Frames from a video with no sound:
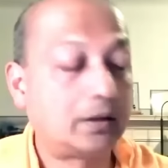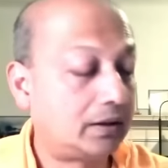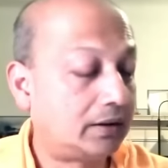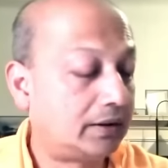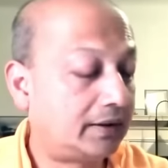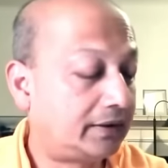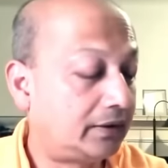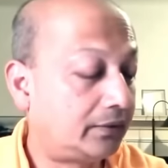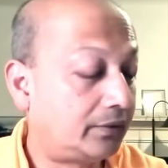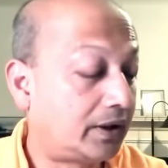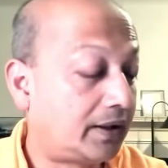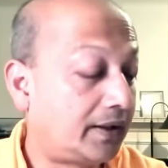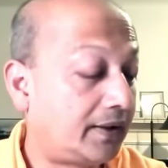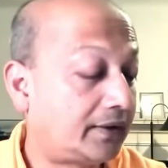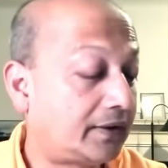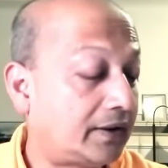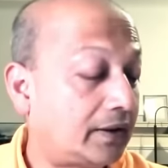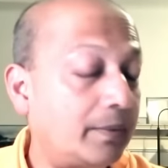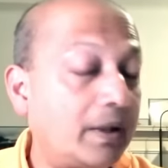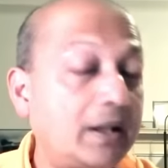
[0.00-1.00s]
This is what he
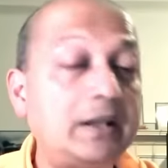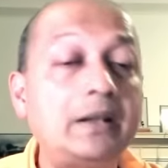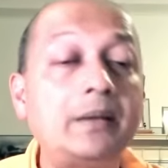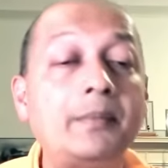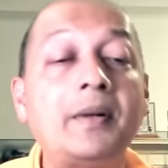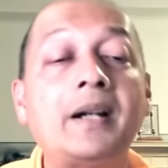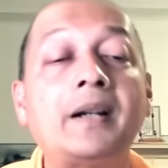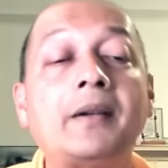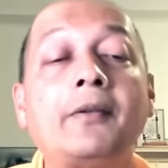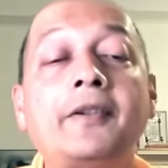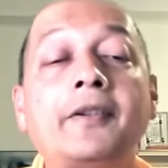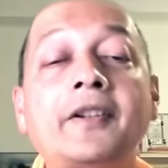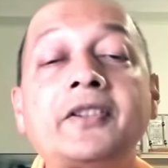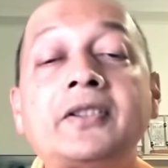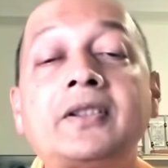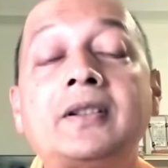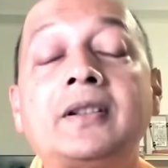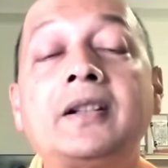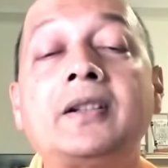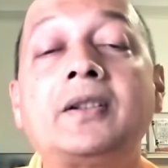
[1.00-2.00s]
says, Manyamana.
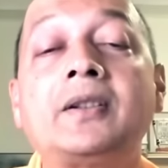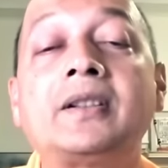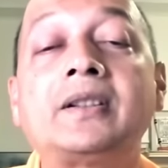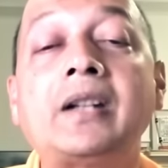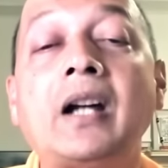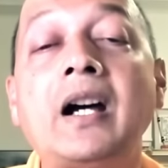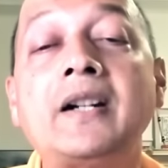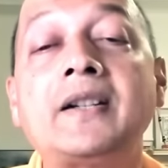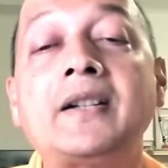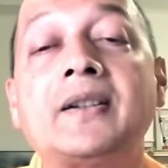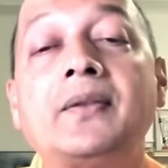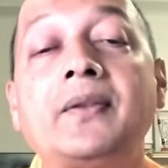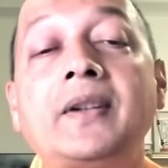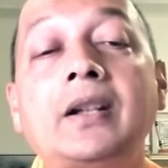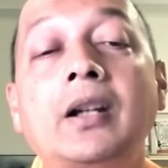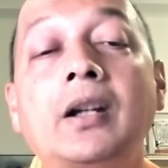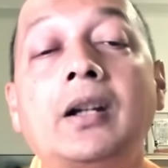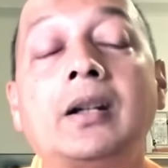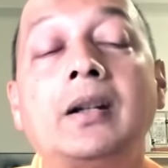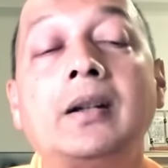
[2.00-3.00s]
First, it starts with